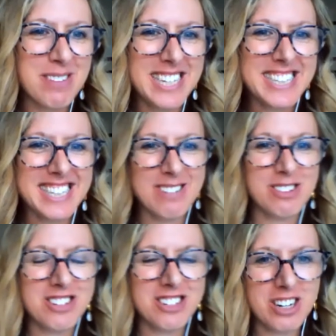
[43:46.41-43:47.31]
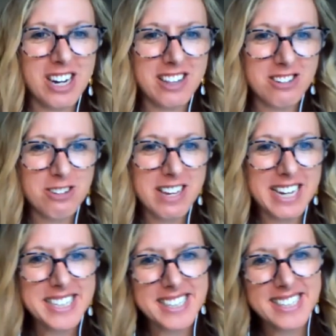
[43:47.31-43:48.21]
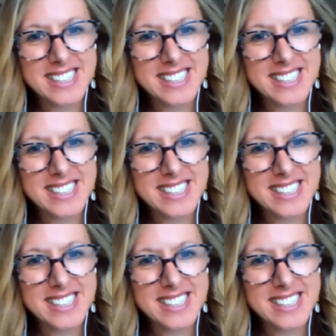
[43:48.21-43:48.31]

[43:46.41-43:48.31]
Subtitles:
please? And then we'll turn to our other two guests.